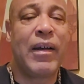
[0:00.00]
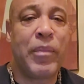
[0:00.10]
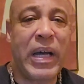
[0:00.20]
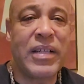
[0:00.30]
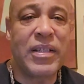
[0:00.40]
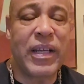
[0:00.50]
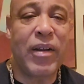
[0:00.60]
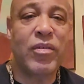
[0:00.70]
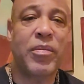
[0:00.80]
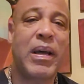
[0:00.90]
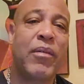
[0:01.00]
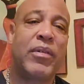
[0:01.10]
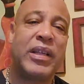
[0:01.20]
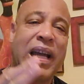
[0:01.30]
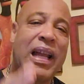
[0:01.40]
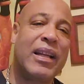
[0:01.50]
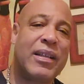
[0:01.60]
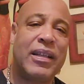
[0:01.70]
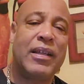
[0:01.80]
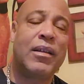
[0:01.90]
My channel is about
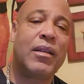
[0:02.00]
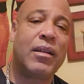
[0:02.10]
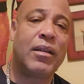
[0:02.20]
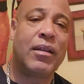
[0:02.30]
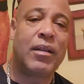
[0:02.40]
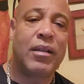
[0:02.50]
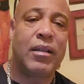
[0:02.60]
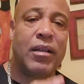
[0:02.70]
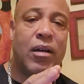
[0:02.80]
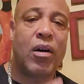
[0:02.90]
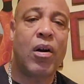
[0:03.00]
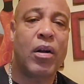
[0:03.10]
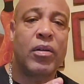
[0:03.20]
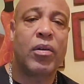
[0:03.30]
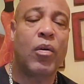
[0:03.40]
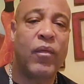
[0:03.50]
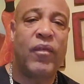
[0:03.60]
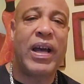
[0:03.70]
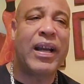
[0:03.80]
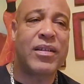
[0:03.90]
reality, the hard, cold
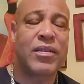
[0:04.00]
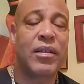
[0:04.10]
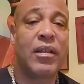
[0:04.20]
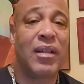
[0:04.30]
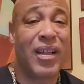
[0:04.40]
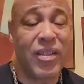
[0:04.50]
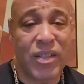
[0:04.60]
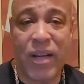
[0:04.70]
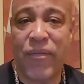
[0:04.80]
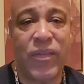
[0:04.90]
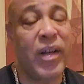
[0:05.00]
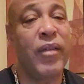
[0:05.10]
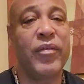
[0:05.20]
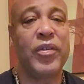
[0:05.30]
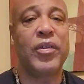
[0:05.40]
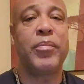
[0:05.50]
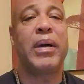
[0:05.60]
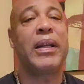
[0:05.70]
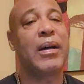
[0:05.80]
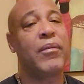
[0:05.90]
facts, and tough love, dude. You
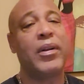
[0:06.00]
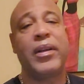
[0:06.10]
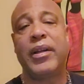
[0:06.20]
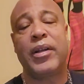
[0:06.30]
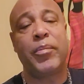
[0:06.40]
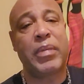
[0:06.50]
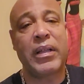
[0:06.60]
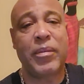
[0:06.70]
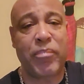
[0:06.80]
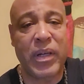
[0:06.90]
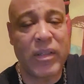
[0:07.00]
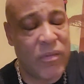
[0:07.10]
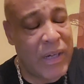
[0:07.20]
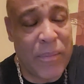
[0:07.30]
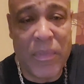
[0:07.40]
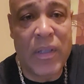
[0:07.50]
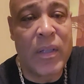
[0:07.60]
might not want to hear about the butt grape,